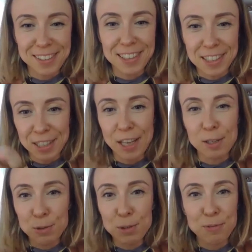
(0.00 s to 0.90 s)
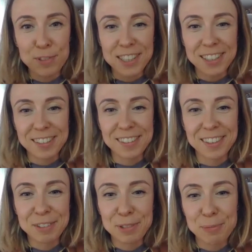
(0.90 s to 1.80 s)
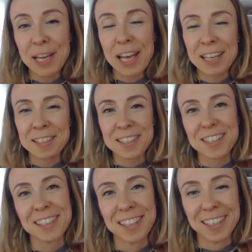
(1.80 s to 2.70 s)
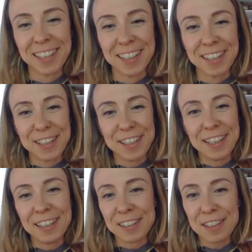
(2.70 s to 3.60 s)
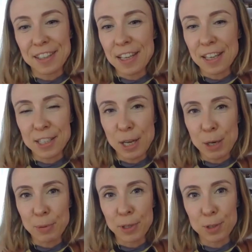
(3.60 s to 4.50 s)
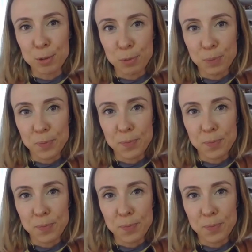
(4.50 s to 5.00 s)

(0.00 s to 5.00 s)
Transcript: that I can do it physically with my hands, and that is how I do.